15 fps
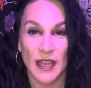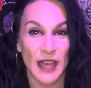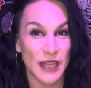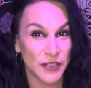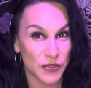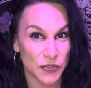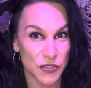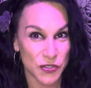
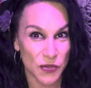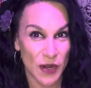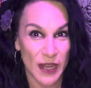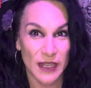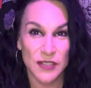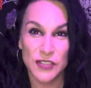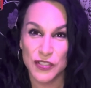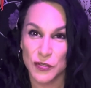and you're
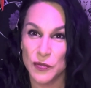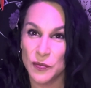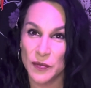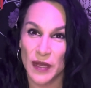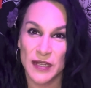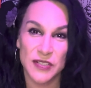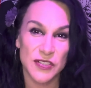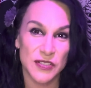trying too
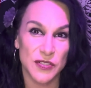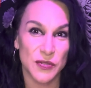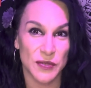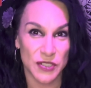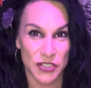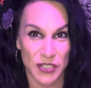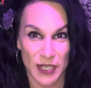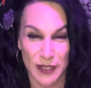much to
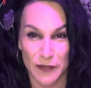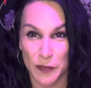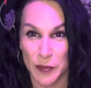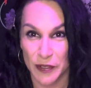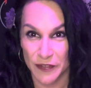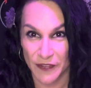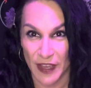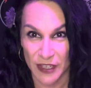achieve
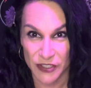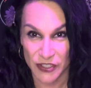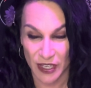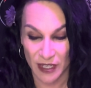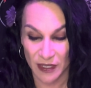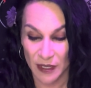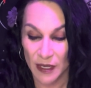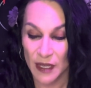
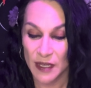perfection.